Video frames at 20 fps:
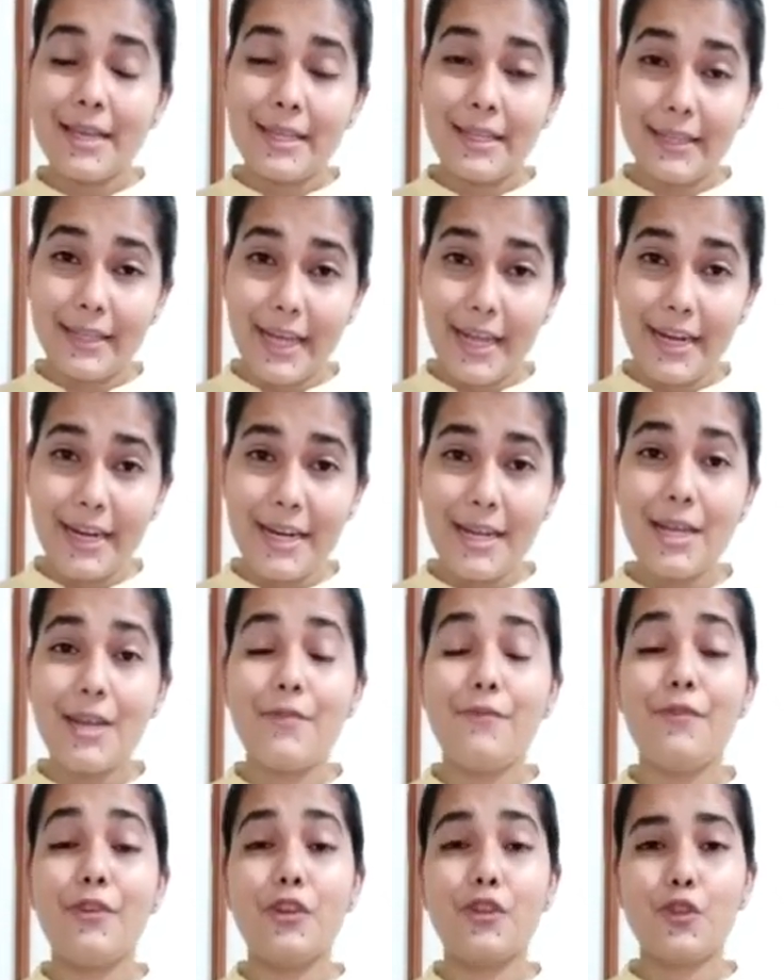Then
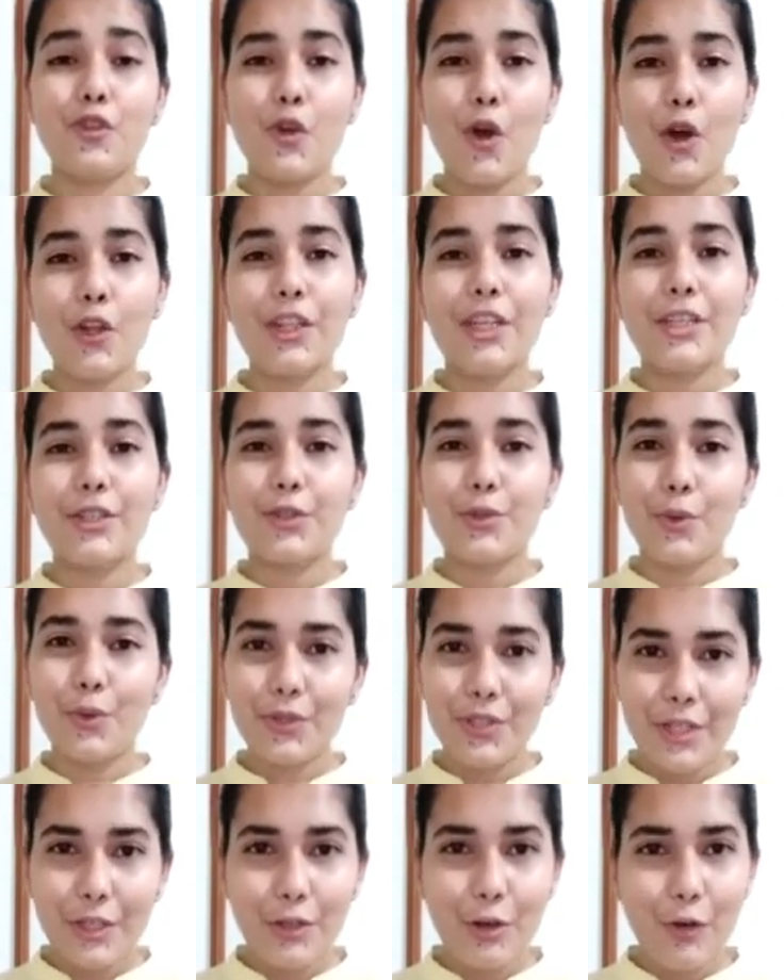we saw the sources of